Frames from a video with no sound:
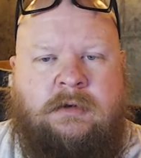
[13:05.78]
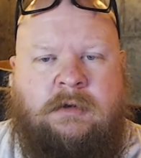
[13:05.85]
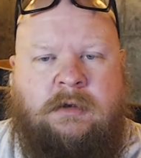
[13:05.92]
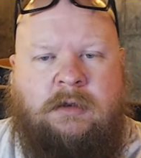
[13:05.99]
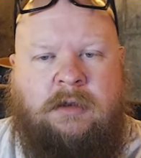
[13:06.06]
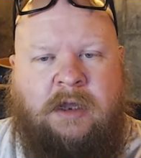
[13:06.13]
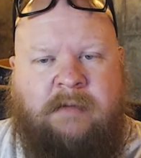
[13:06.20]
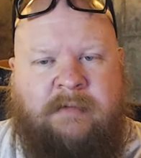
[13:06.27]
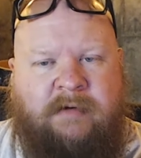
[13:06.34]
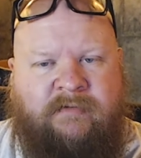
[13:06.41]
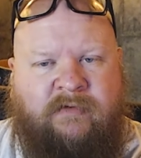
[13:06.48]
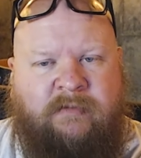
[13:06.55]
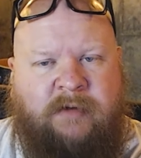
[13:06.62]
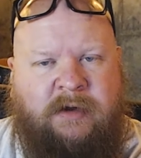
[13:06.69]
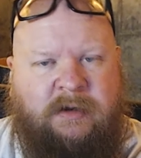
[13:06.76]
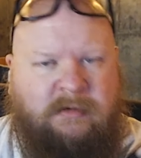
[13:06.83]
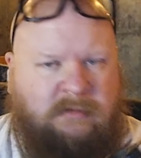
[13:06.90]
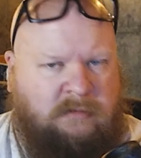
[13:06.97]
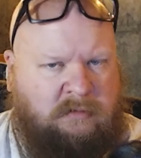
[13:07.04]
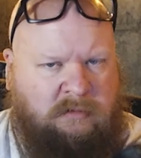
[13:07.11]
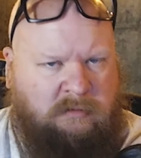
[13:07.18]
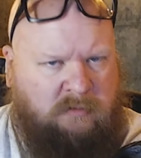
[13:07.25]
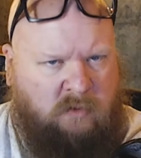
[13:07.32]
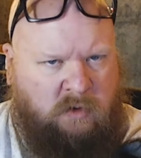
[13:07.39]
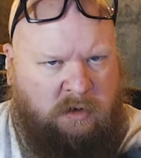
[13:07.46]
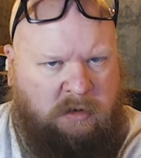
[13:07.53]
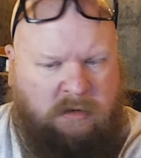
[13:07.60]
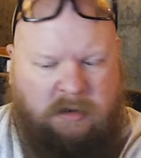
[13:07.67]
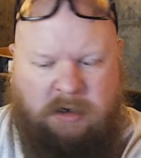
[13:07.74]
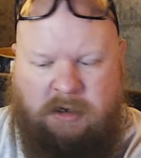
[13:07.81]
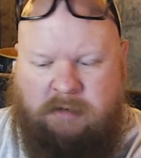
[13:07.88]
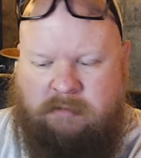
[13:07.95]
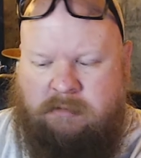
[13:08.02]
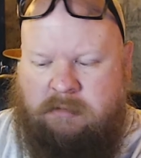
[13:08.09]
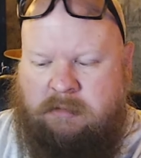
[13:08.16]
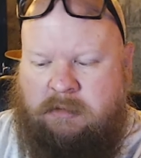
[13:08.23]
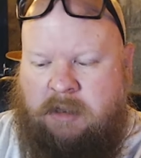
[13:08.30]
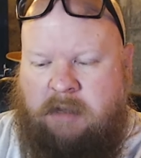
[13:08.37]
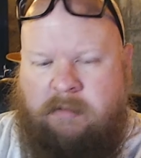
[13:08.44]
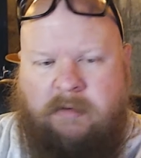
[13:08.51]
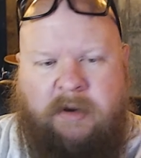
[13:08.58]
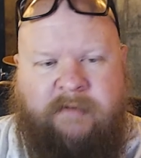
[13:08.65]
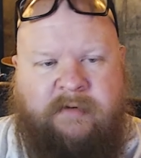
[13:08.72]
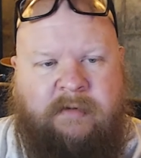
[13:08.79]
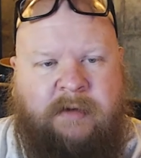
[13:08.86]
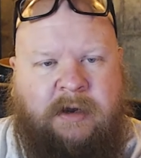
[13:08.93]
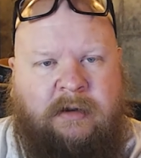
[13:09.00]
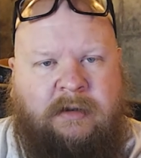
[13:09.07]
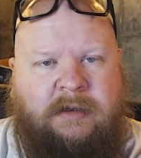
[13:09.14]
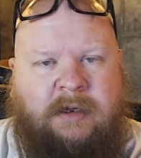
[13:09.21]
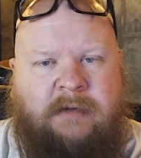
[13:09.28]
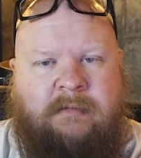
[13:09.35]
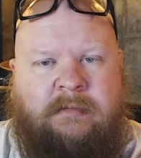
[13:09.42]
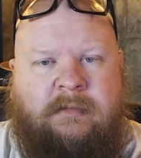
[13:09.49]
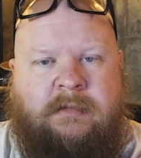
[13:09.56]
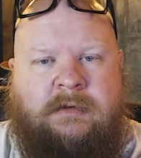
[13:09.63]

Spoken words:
like my Vermont Morta that I keep raving about all the time.